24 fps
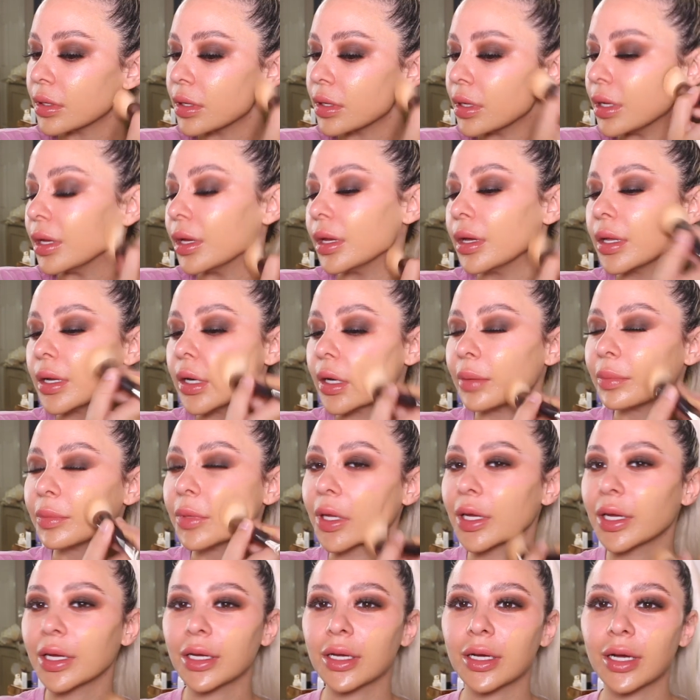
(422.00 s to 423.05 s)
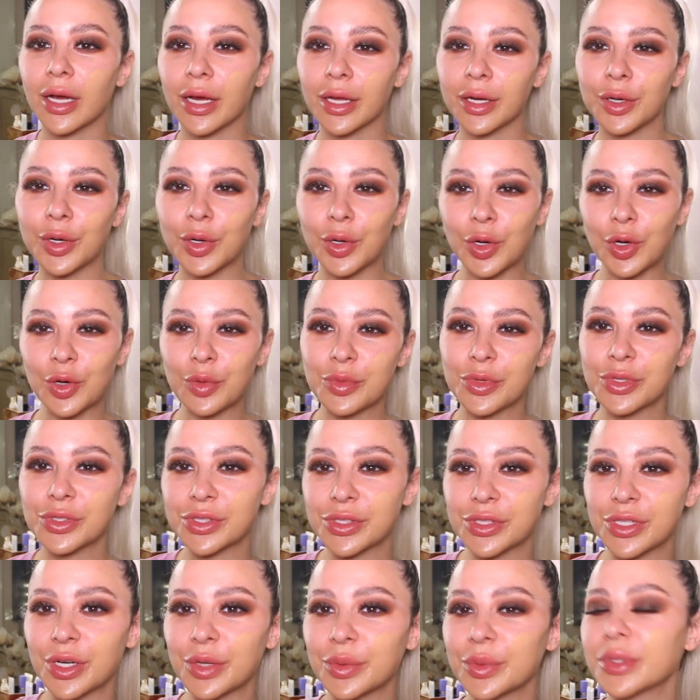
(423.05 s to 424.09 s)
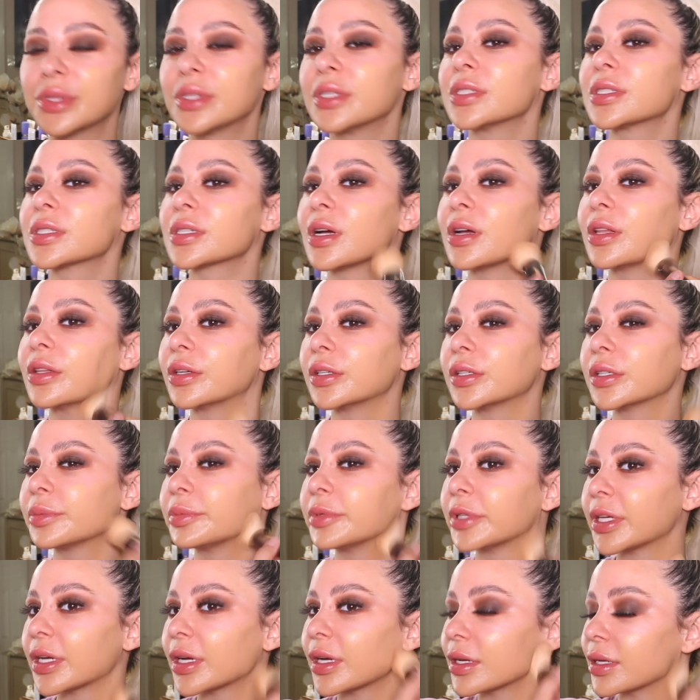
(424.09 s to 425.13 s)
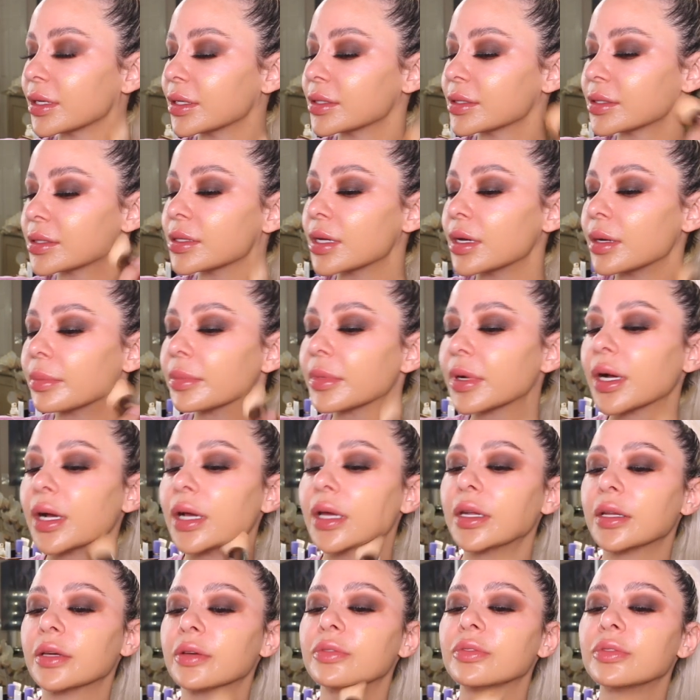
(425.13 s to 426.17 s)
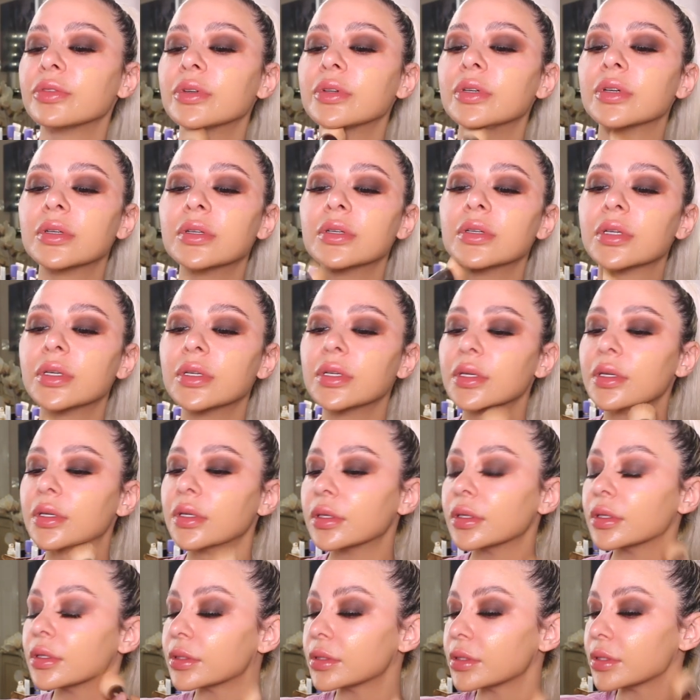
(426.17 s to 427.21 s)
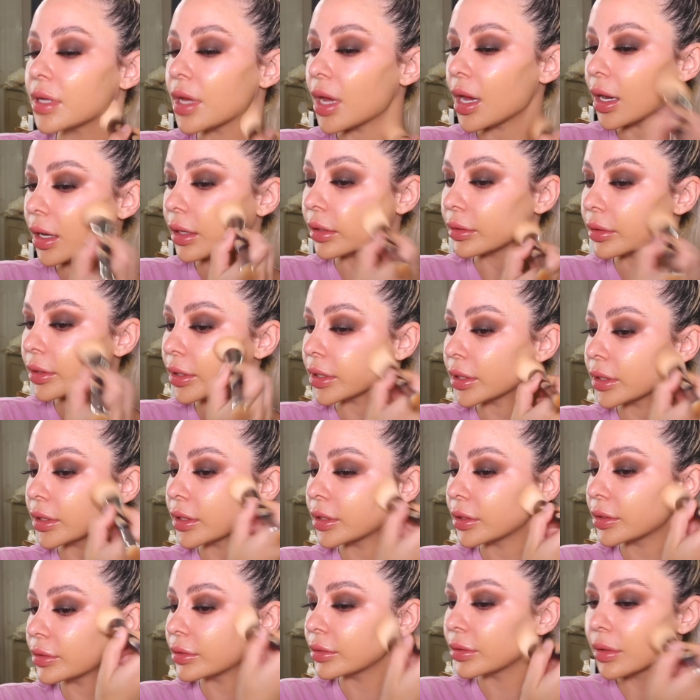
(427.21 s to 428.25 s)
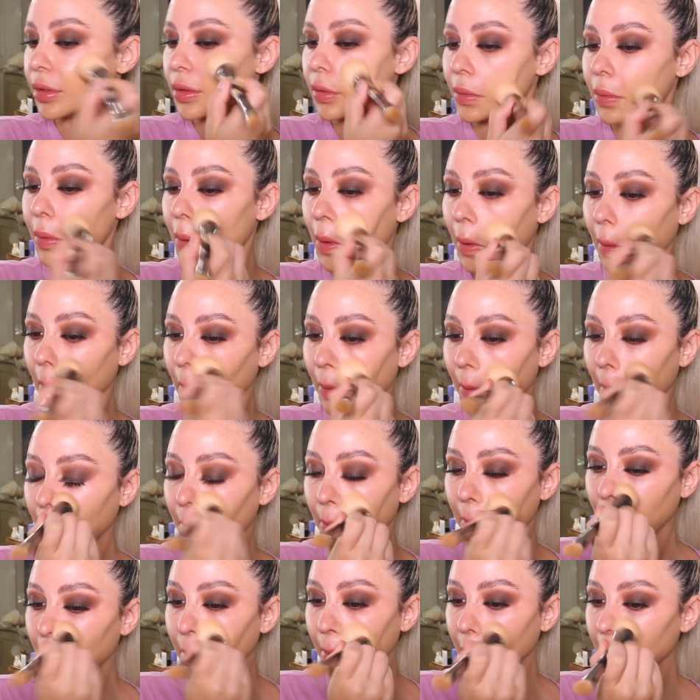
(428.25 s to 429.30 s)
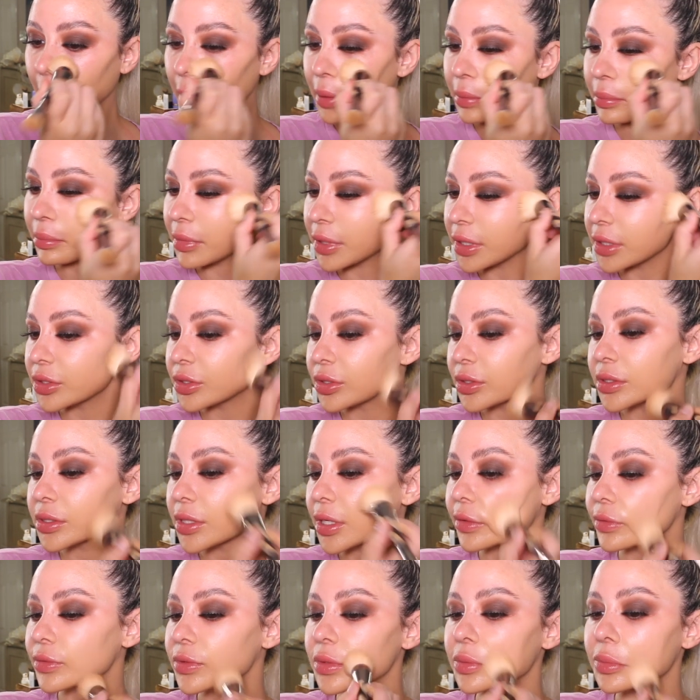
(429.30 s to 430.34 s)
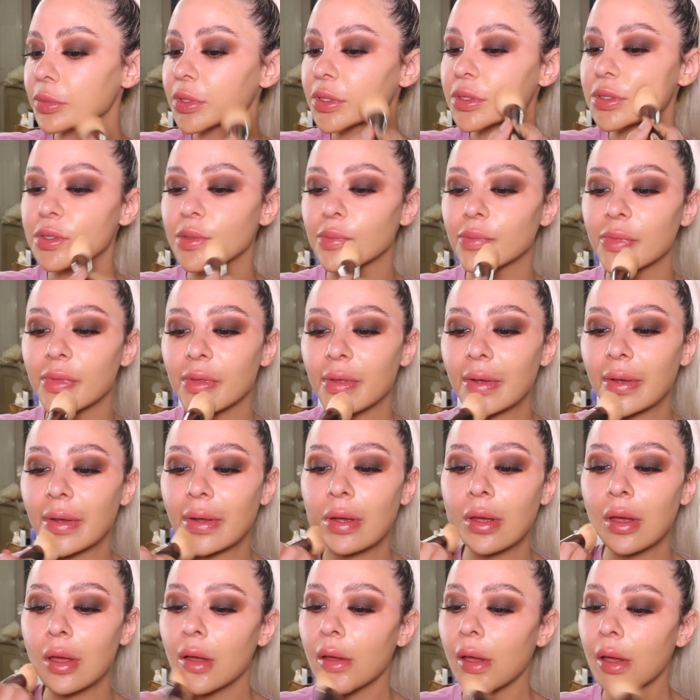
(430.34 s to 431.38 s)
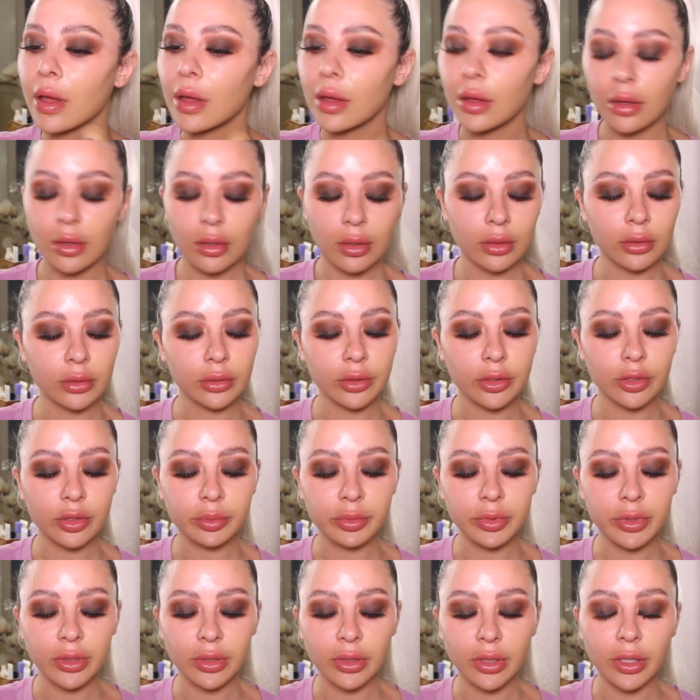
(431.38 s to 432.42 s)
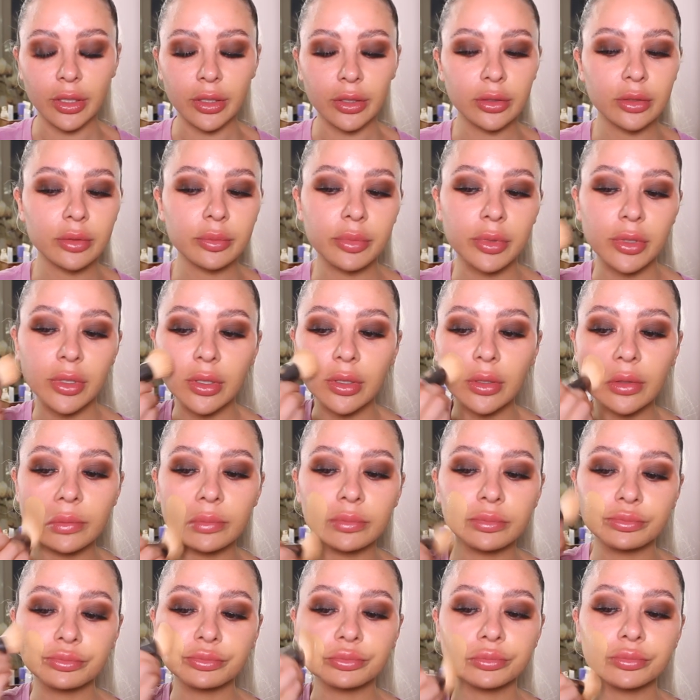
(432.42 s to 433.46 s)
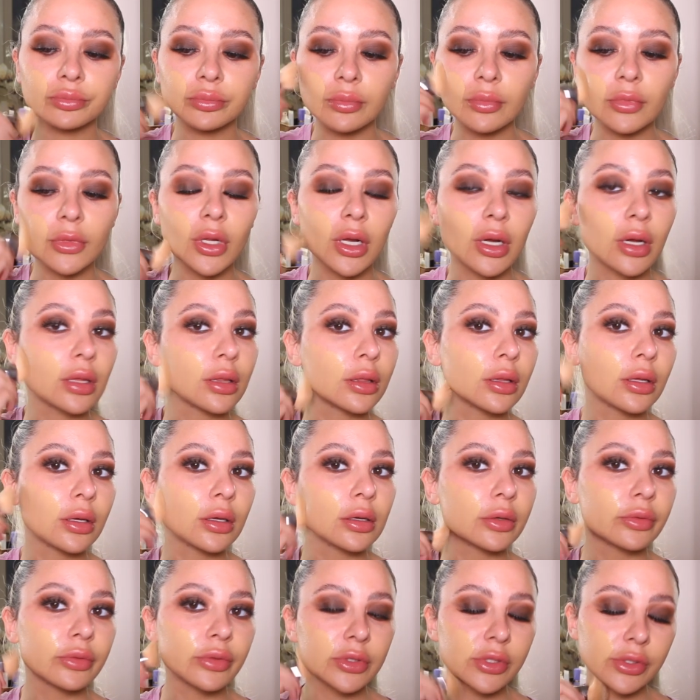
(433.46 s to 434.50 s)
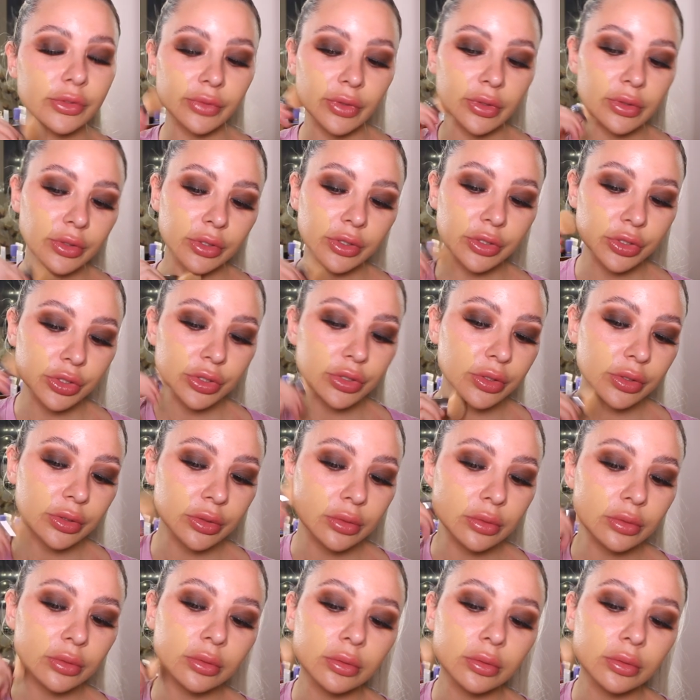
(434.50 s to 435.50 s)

And I'm like kind of almost there with this color because I'm kind of tanned right now. I might just have to mix something a little bit lighter, but I love this foundation.